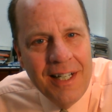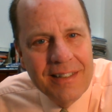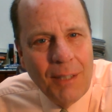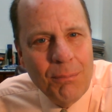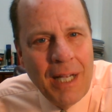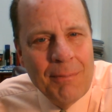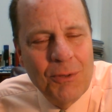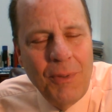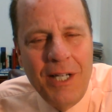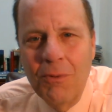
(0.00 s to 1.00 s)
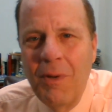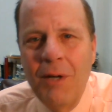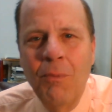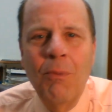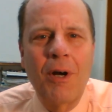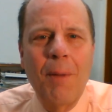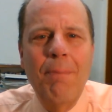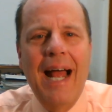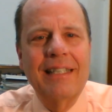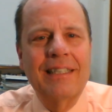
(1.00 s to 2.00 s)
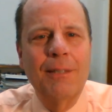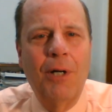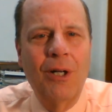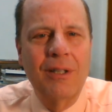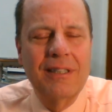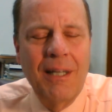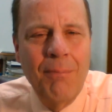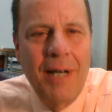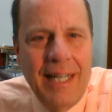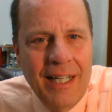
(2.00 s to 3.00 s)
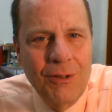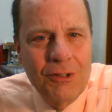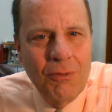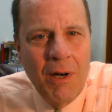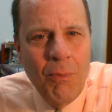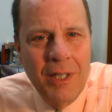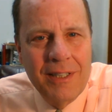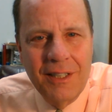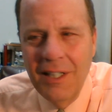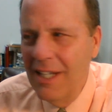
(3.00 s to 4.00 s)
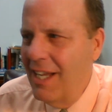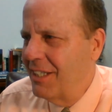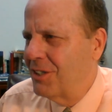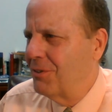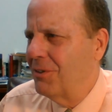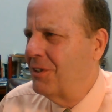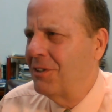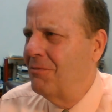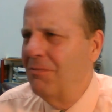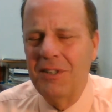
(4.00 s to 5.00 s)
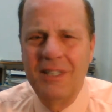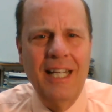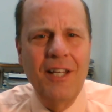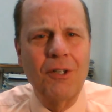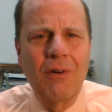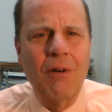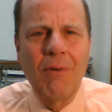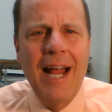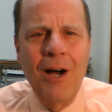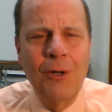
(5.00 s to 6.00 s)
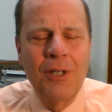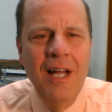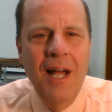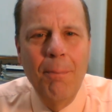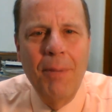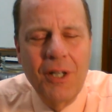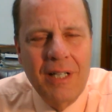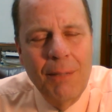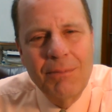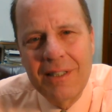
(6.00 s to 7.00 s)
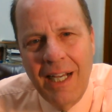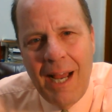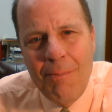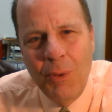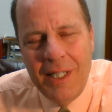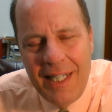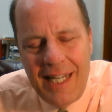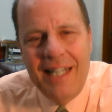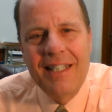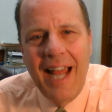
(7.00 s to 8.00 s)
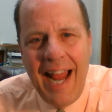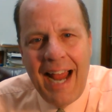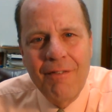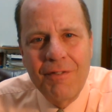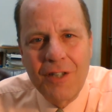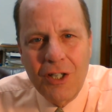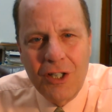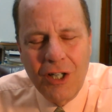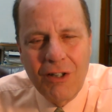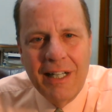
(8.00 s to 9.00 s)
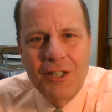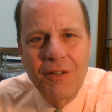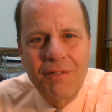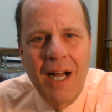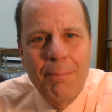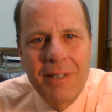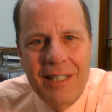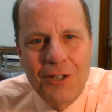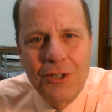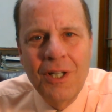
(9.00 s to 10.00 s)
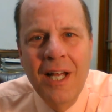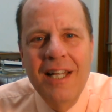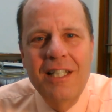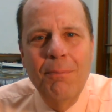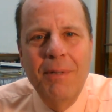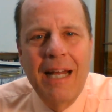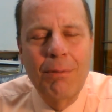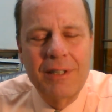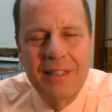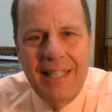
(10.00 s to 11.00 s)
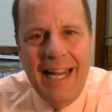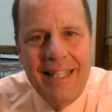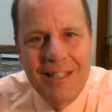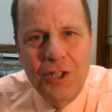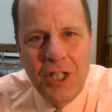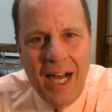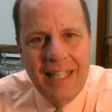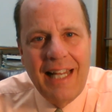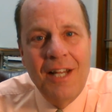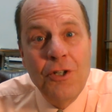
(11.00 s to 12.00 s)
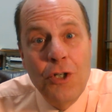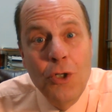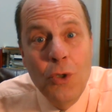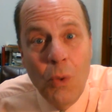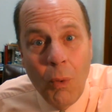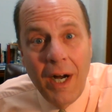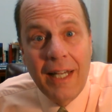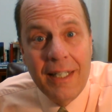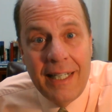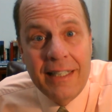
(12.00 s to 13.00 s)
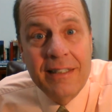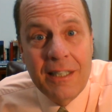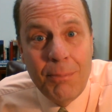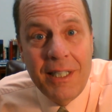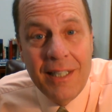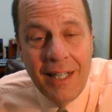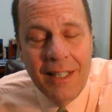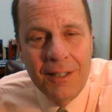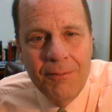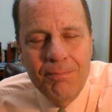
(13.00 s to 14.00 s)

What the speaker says: Sometimes we want to pass the ball to somebody else, or we want to dither around, but there comes a time you need to have the courage of competition to be able to take the shot and do what needs to be done.